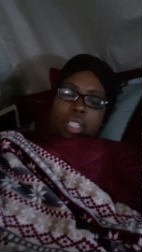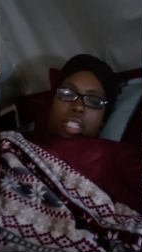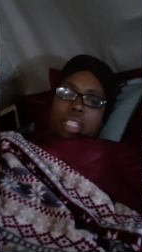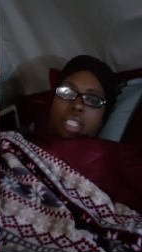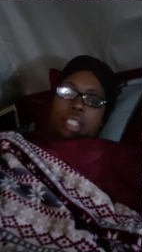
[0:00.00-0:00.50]

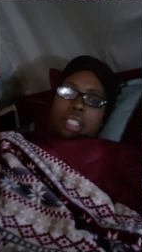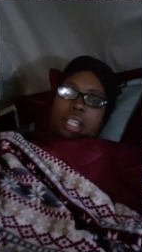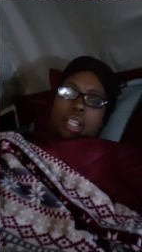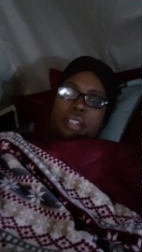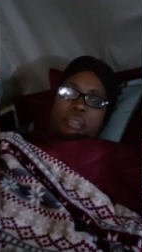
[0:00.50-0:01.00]
and
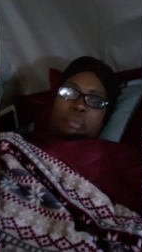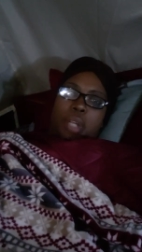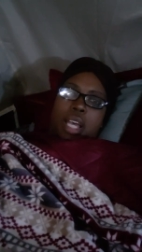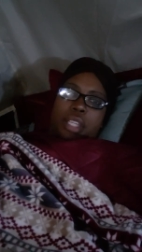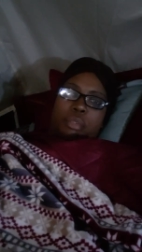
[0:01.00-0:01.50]
um,
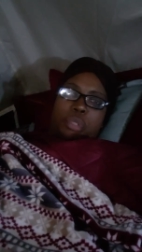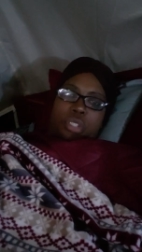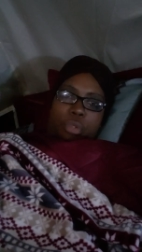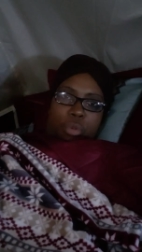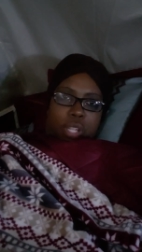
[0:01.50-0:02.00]
I am
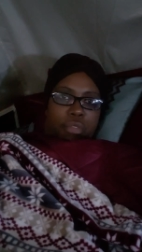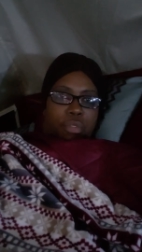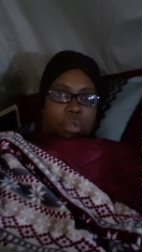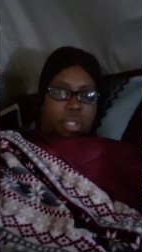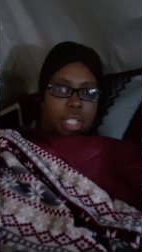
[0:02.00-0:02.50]
so
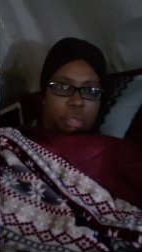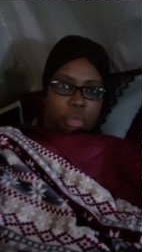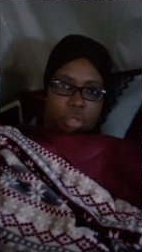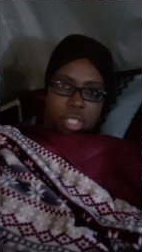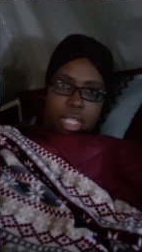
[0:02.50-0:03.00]
grateful that the
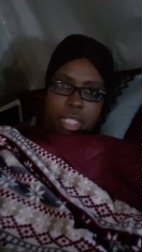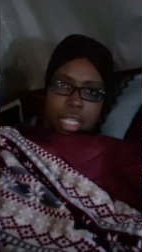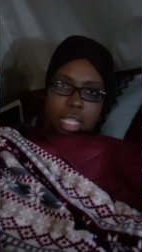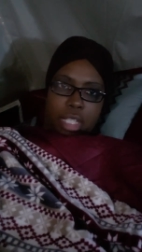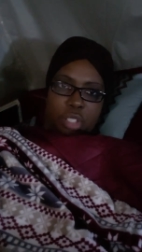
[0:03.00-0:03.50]
Most High
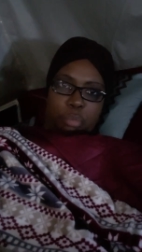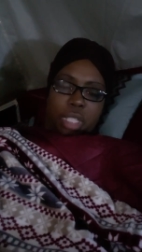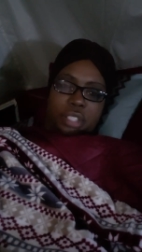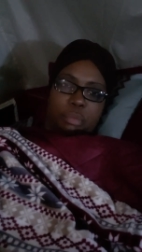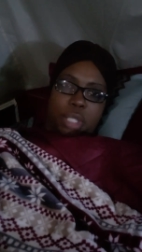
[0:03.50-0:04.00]
Yah has
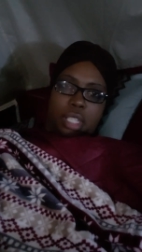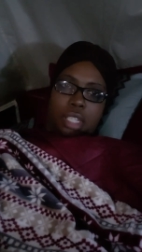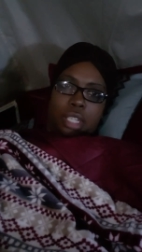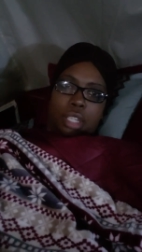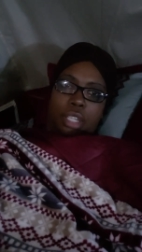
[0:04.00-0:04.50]
blessed me
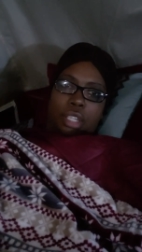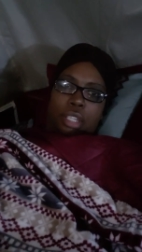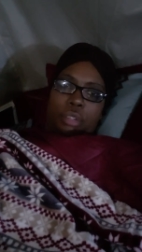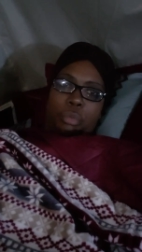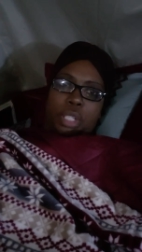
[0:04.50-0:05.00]

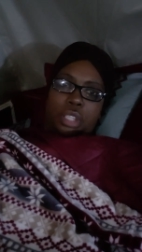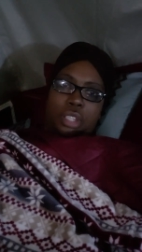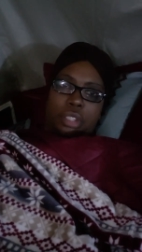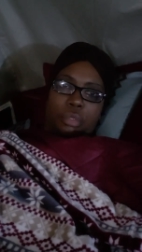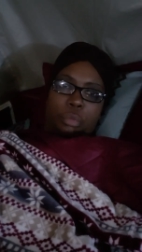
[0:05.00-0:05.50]
with
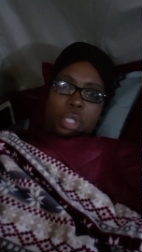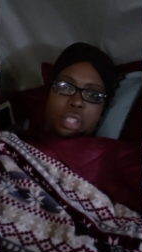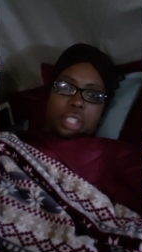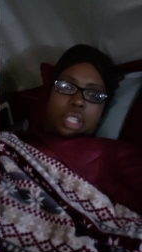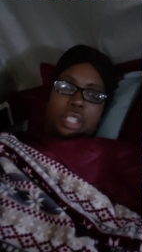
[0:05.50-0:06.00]
with
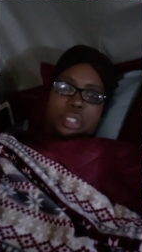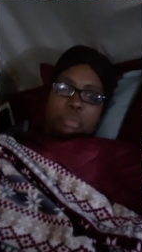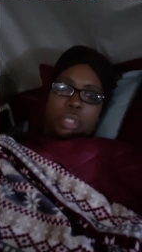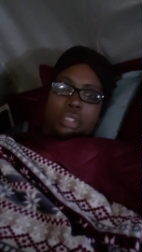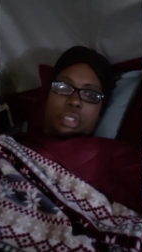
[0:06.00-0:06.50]
a
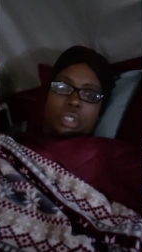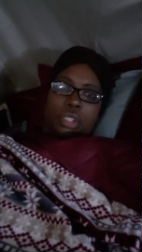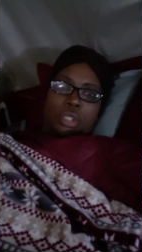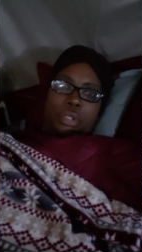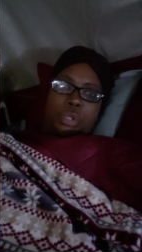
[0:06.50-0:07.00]
husband
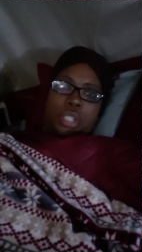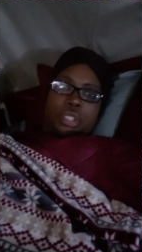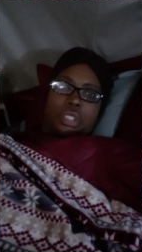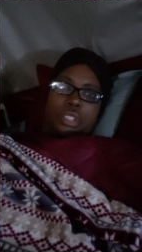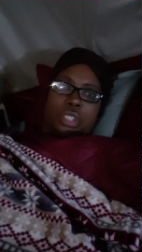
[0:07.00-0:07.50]
who
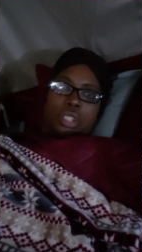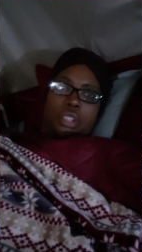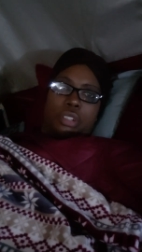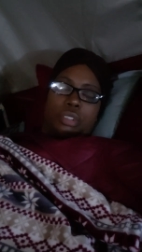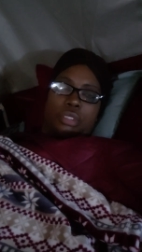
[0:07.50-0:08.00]
is you
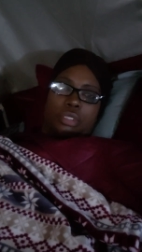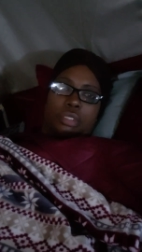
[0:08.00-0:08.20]
know